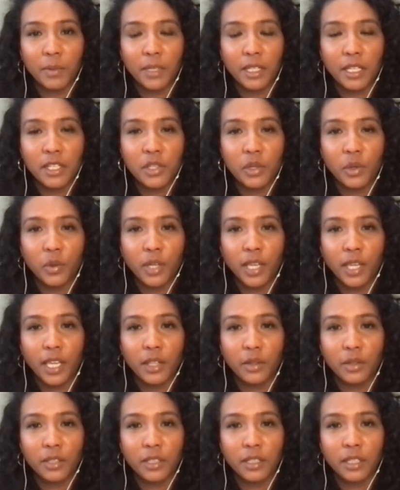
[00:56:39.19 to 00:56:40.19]
It is okay
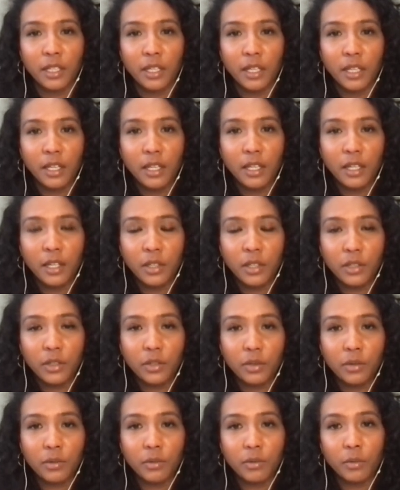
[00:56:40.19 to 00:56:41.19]
to
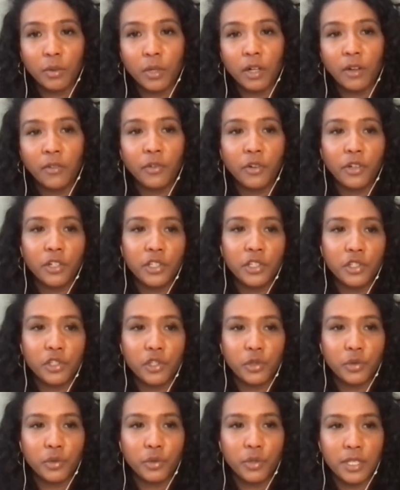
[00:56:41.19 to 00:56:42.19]
well, of course,
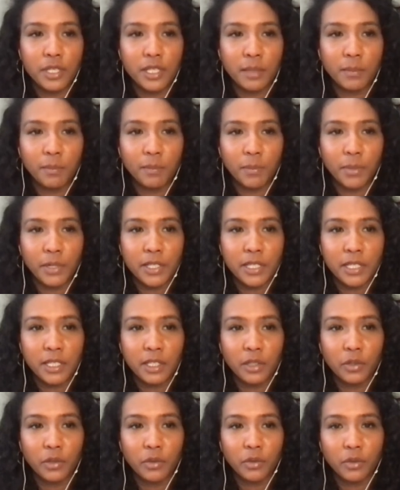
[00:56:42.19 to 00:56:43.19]
choose the
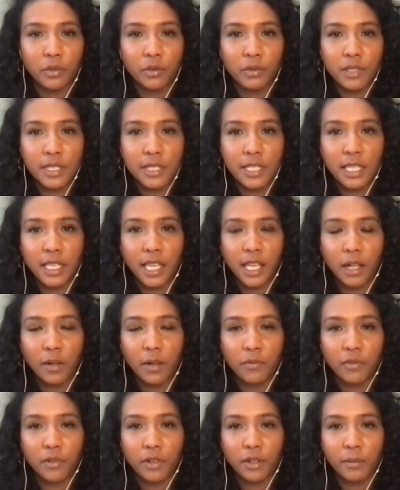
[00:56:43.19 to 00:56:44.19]
person you seek
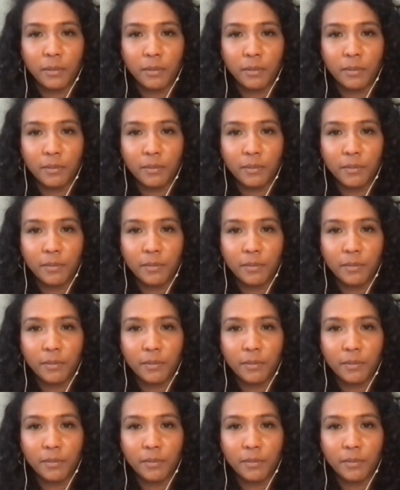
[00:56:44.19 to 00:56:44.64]
help from.